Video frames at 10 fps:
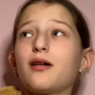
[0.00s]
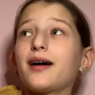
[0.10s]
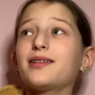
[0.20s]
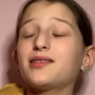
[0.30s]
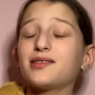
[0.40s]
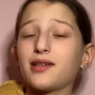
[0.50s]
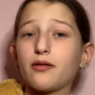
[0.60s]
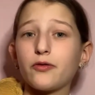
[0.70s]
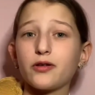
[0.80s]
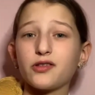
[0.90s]
lines instead
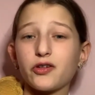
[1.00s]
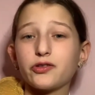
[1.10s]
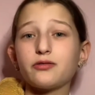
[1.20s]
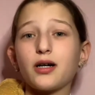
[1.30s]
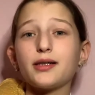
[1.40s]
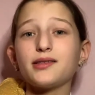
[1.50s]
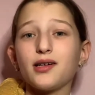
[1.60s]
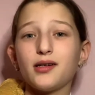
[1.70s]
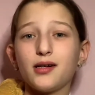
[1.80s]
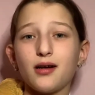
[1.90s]
of horizontal lines.